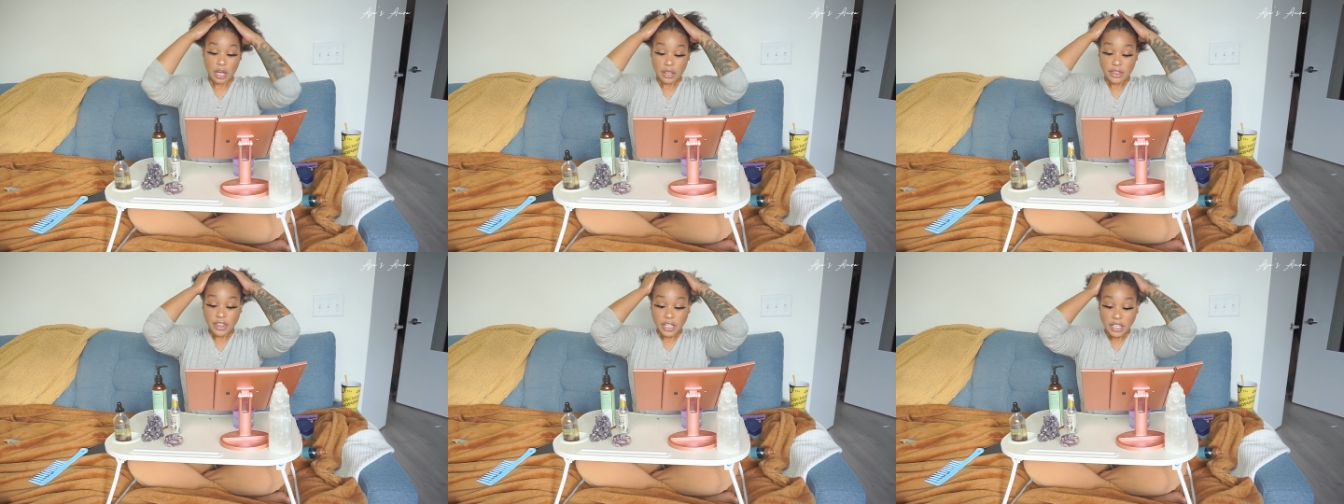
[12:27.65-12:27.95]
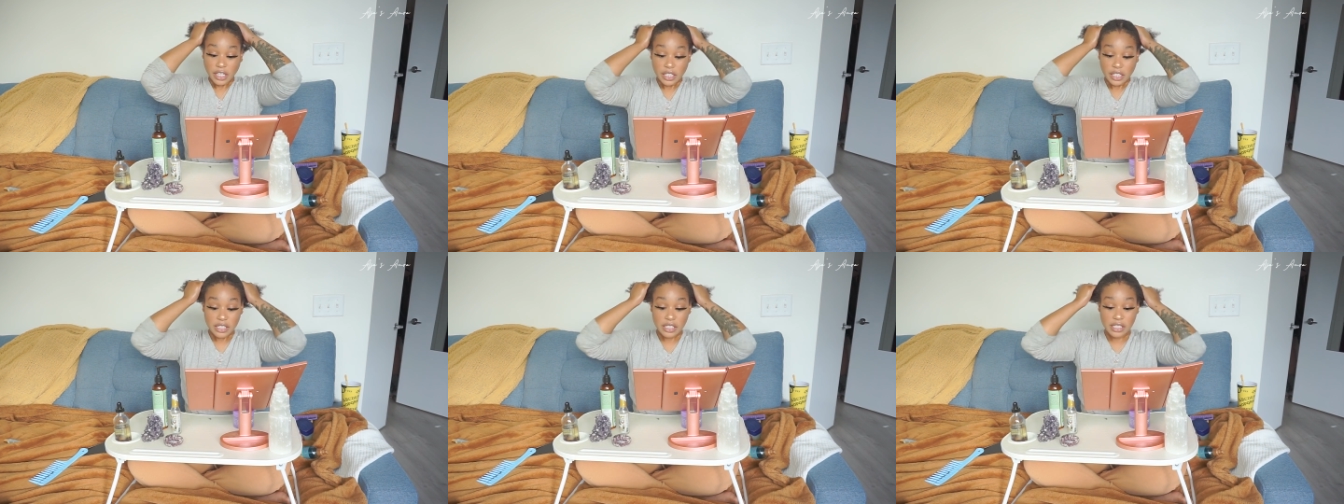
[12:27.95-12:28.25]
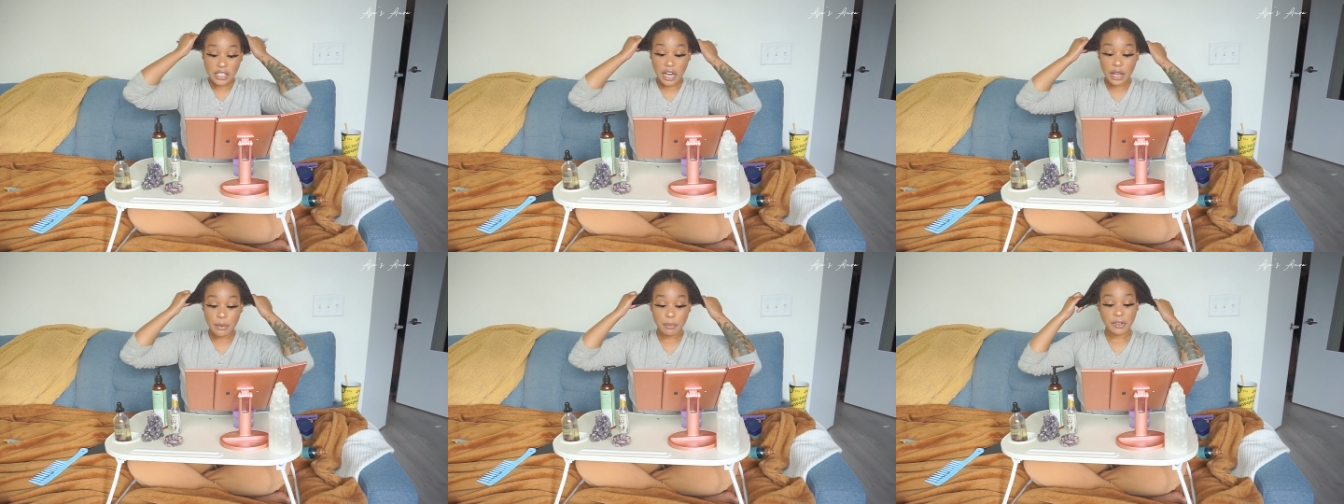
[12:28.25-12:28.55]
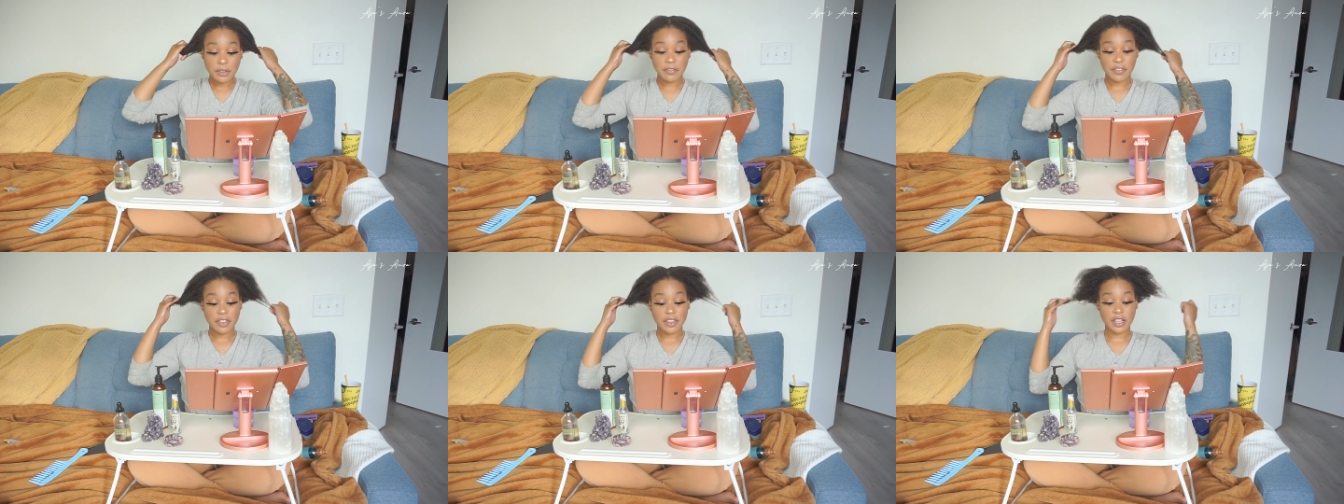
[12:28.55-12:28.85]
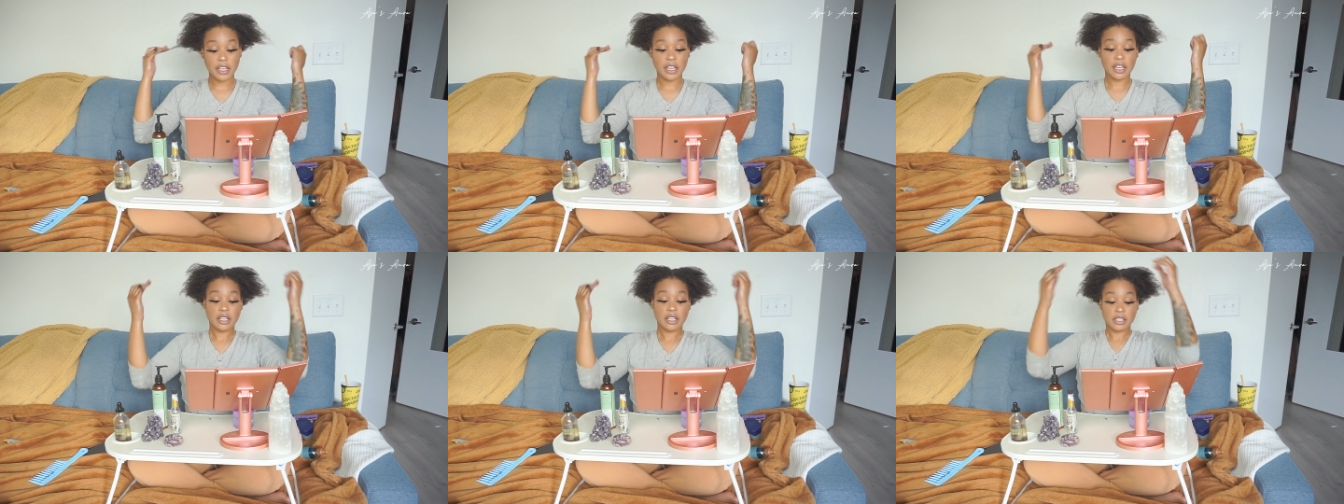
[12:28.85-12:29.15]
These type of
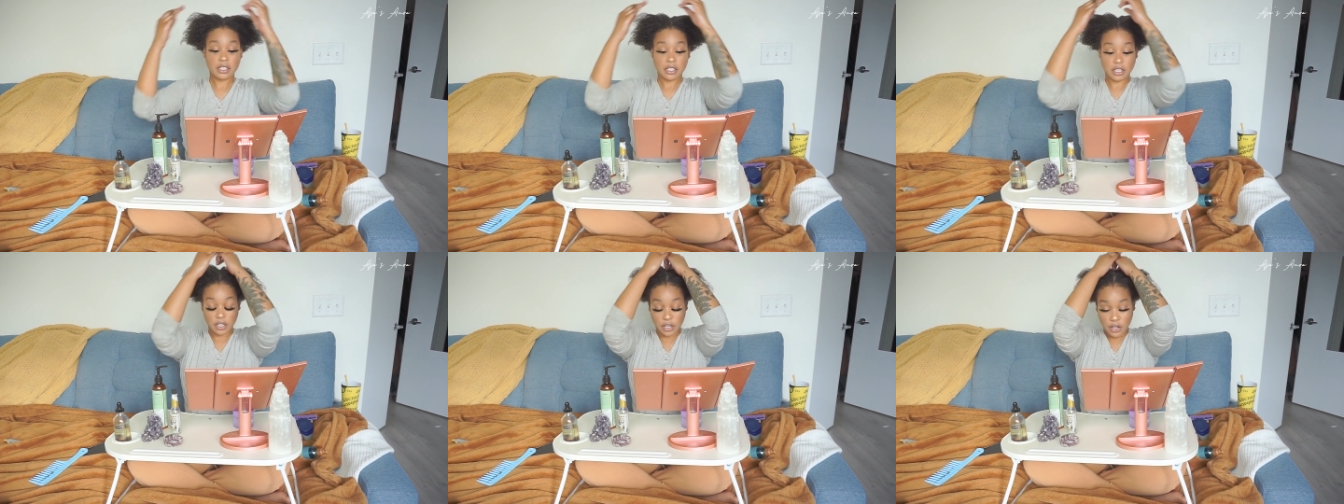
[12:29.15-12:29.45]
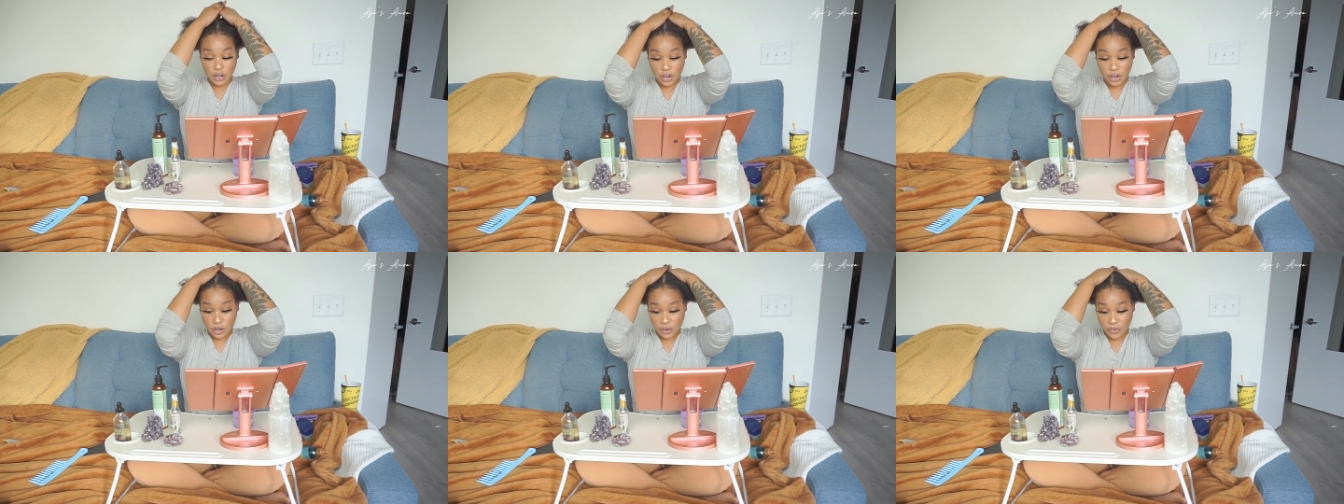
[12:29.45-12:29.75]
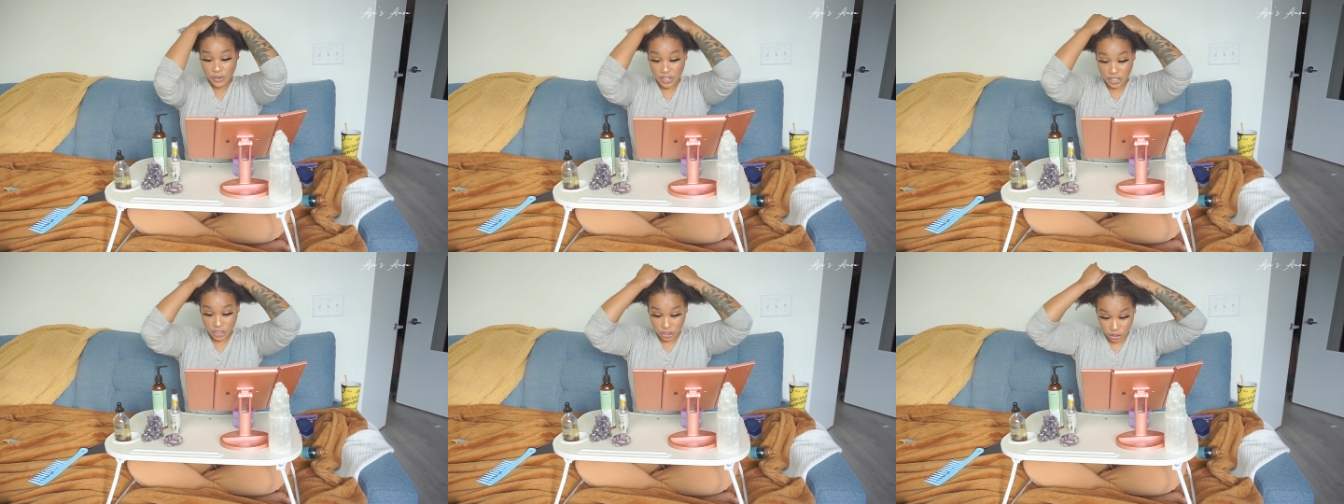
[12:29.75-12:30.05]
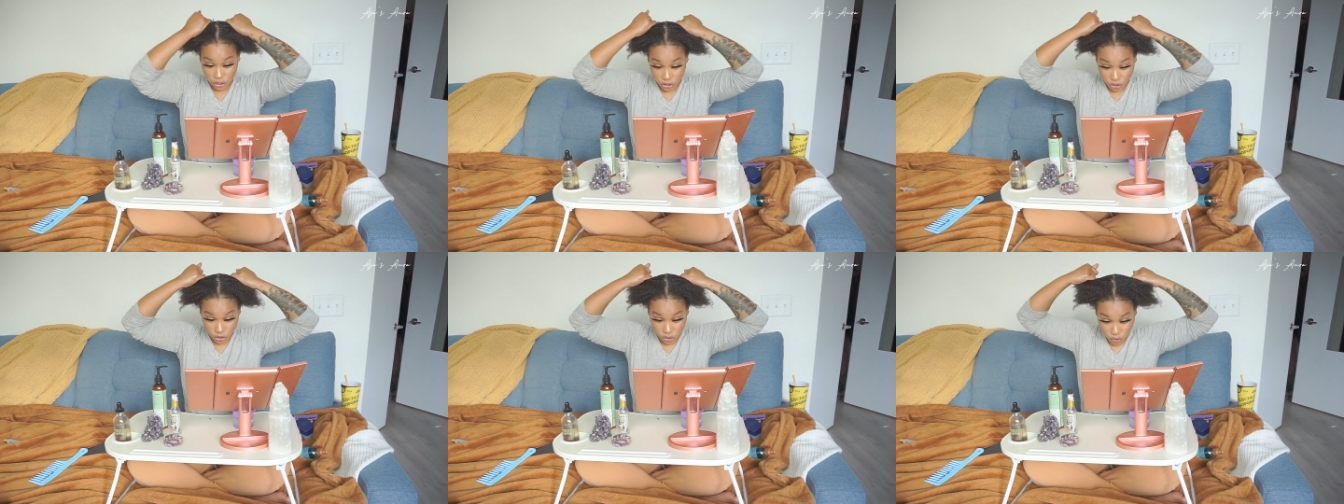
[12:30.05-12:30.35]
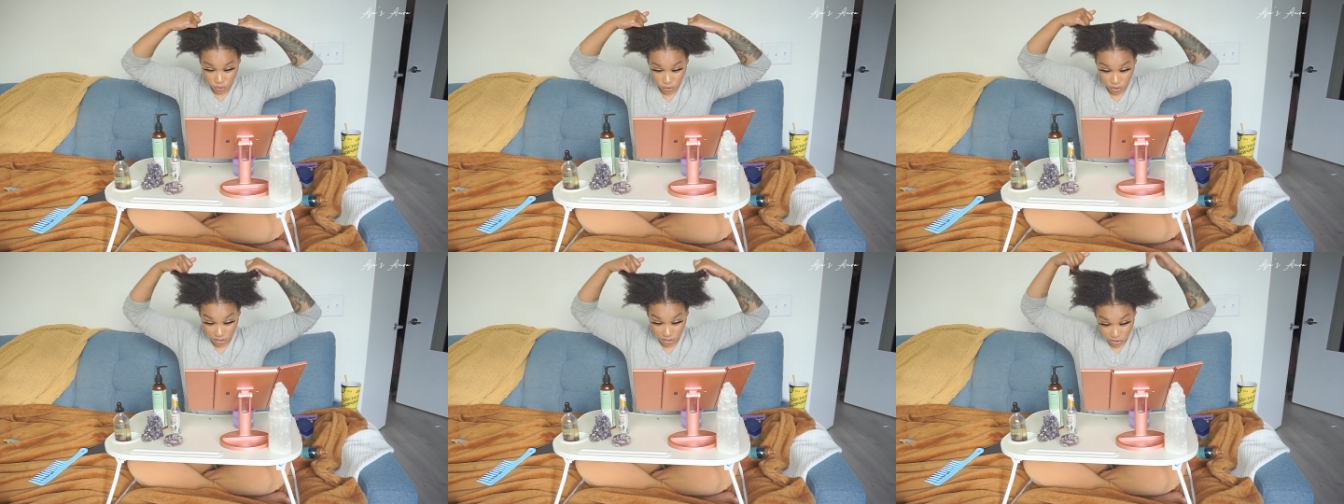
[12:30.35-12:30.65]
things nourish
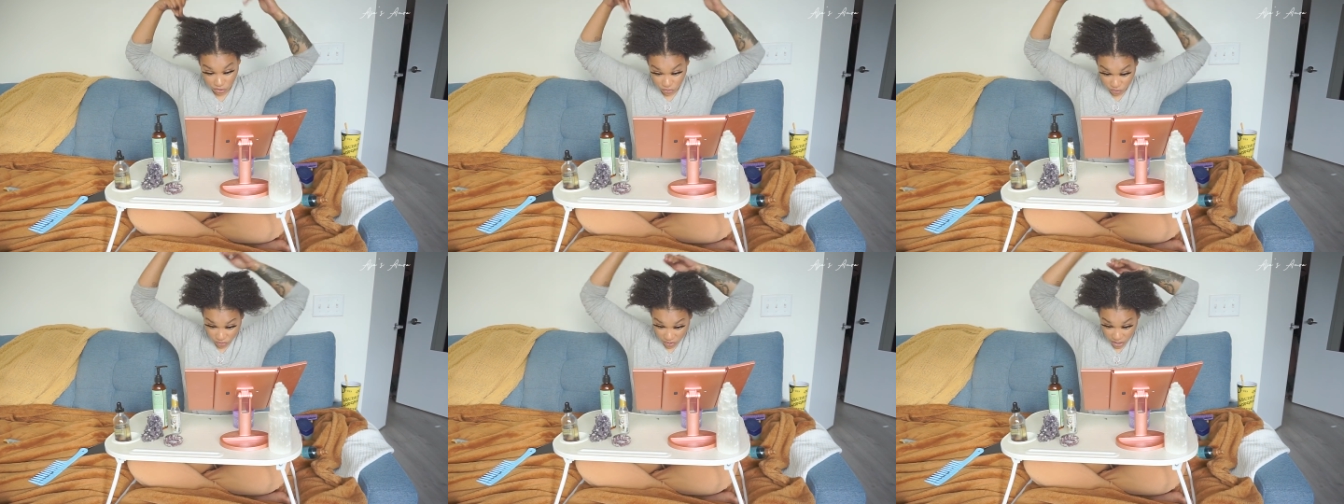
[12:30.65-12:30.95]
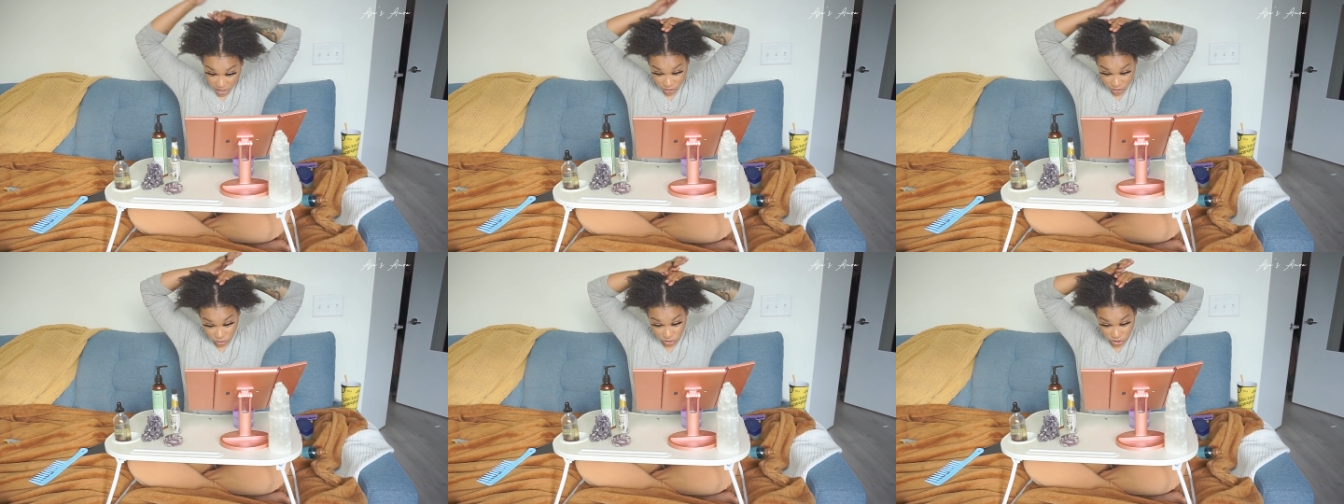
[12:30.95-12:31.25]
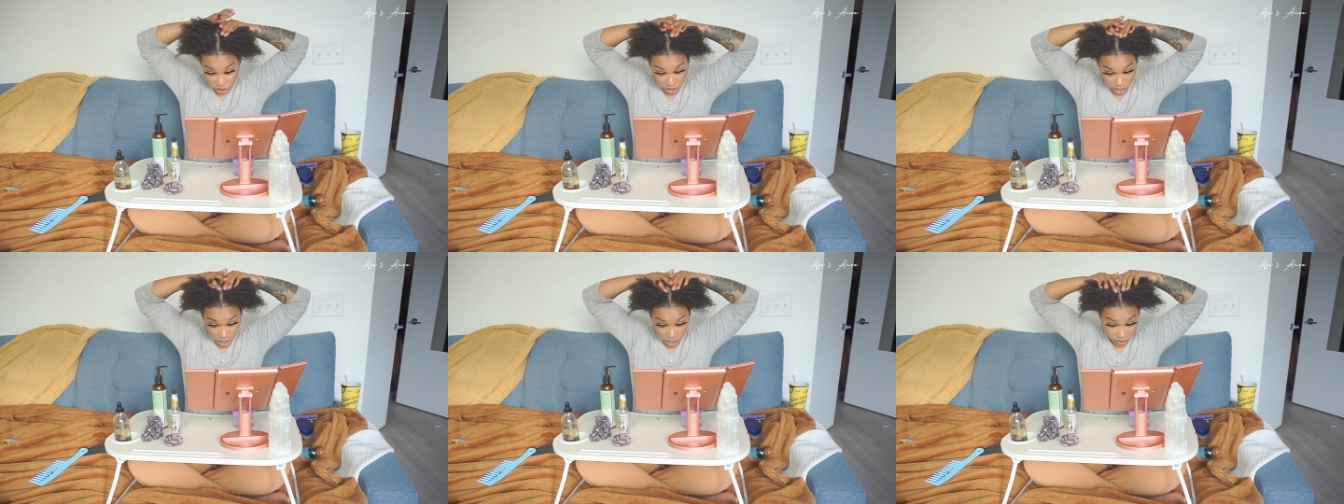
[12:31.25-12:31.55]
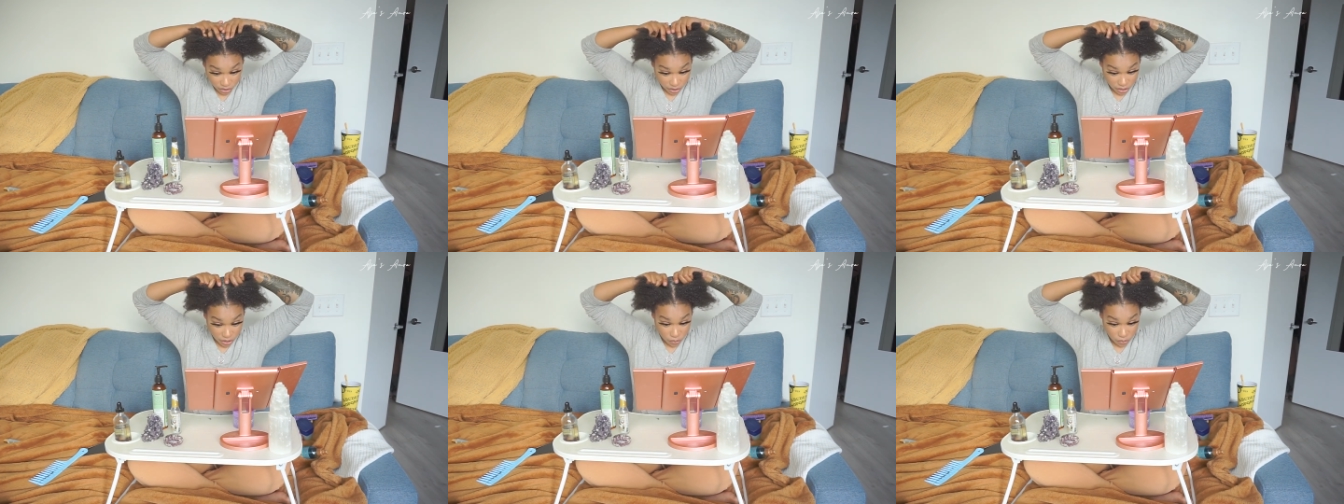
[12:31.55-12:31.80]
your crown chakra.